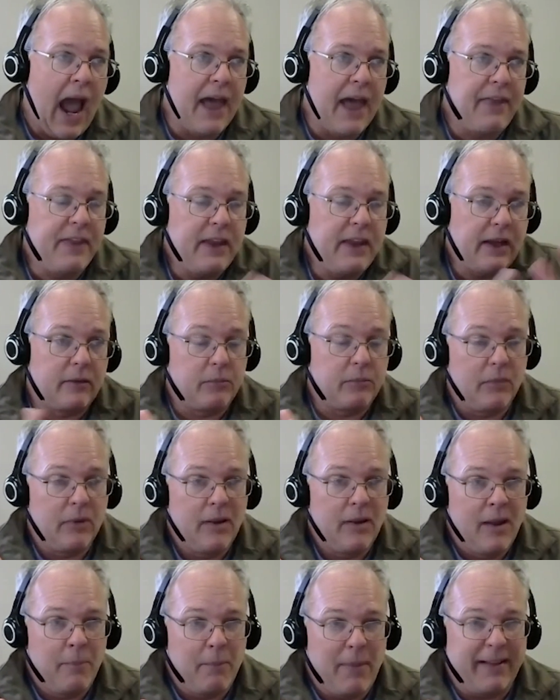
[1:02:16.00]
I think
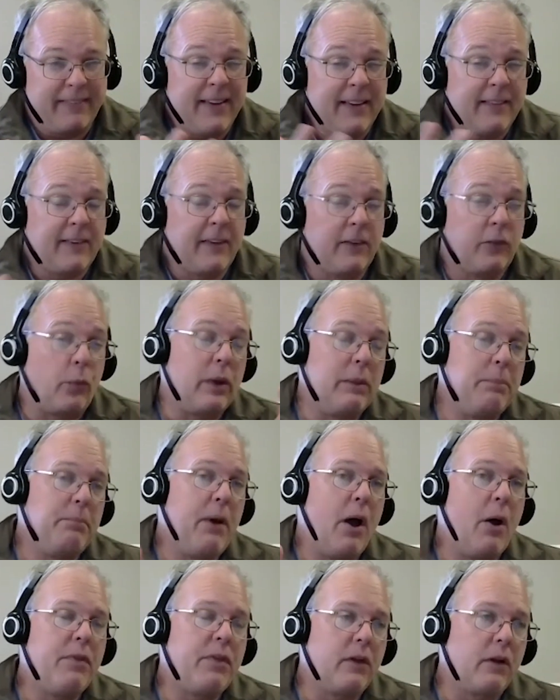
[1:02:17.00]
my sense is we
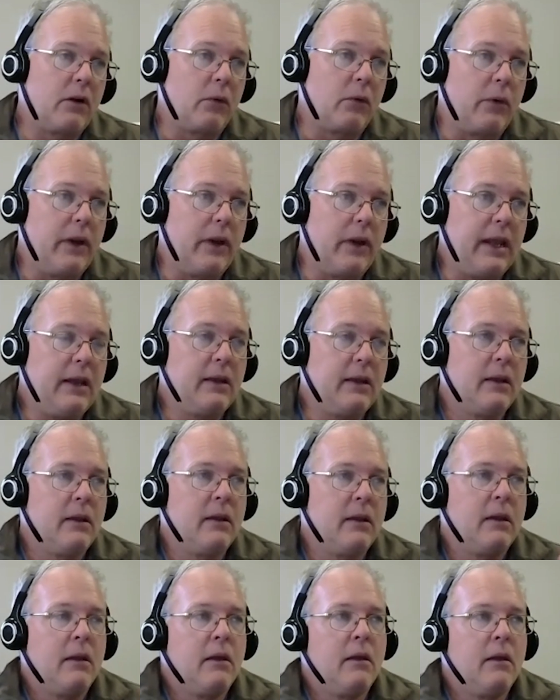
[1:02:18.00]
both agree
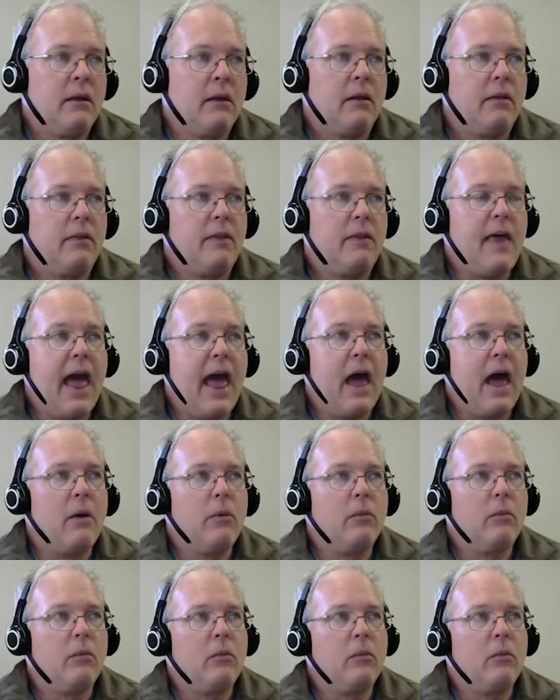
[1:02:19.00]
that